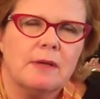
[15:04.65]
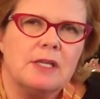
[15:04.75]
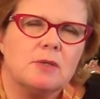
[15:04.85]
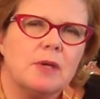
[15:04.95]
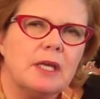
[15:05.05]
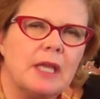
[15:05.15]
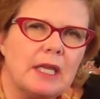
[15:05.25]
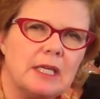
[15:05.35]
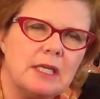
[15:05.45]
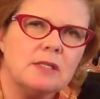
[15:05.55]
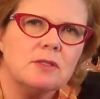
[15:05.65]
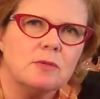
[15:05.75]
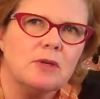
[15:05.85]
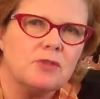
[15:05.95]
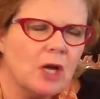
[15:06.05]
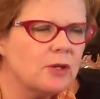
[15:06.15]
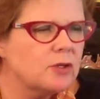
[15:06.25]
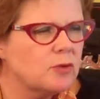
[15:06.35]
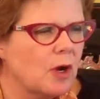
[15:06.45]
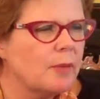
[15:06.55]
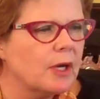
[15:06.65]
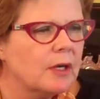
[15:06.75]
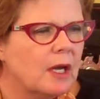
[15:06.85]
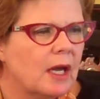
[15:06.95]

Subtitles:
okay, so again, that history of childhood trauma